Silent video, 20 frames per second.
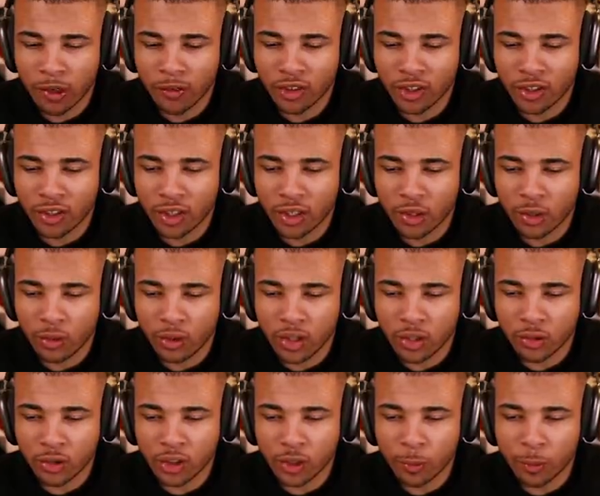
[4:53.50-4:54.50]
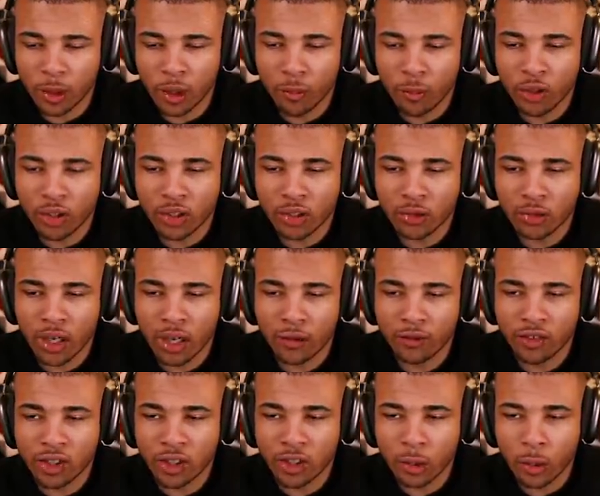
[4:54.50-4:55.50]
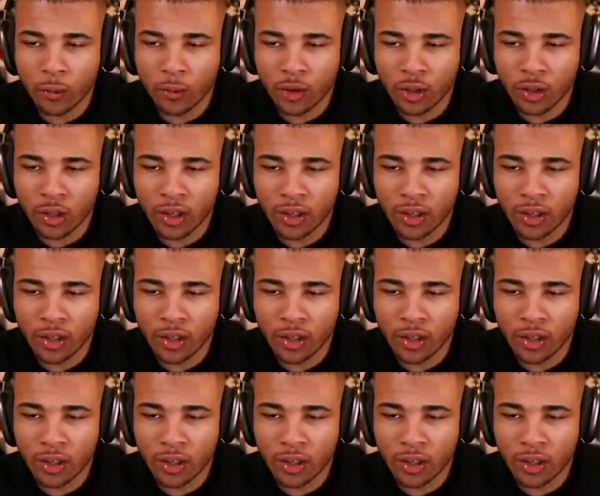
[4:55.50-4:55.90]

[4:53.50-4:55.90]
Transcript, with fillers: something that you're curious about. We do have Sylveon.